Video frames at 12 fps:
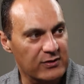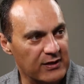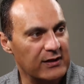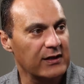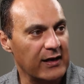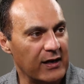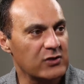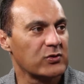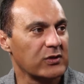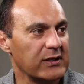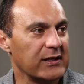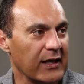they can
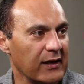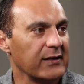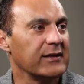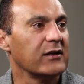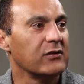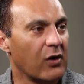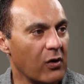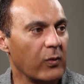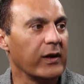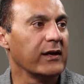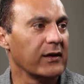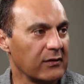actually kind of get
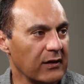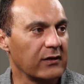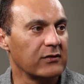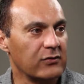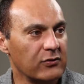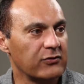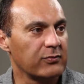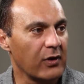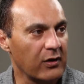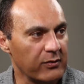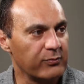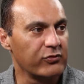going and do
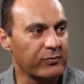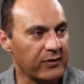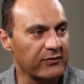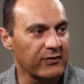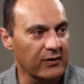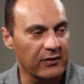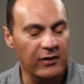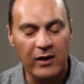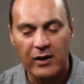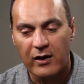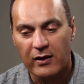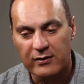small improvements
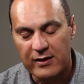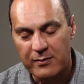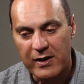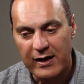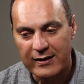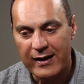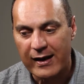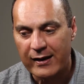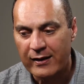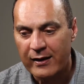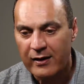day by day.